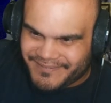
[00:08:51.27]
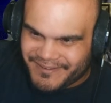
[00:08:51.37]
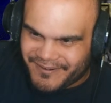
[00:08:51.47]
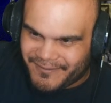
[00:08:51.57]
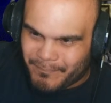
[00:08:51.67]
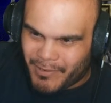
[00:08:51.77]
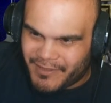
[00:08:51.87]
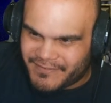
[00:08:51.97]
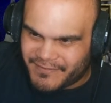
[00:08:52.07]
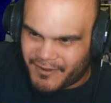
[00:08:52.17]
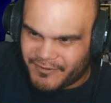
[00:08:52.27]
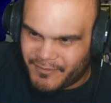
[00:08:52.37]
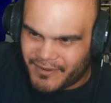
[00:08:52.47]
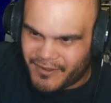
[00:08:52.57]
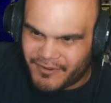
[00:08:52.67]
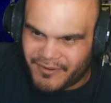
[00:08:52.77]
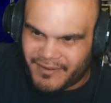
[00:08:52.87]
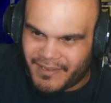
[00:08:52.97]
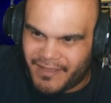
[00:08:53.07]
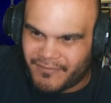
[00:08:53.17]
Bloodstar doing
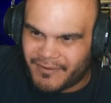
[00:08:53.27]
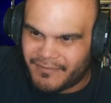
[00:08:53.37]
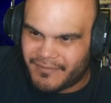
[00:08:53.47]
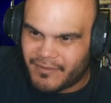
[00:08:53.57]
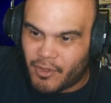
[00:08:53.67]
111.